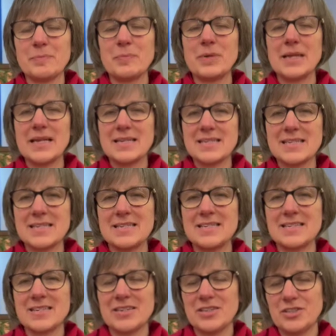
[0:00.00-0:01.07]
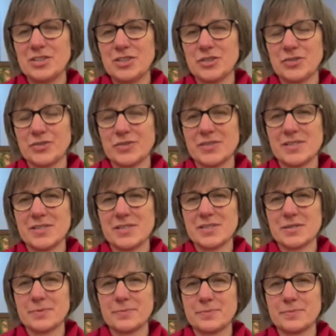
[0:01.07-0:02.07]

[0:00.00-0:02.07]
Blessed Assurance.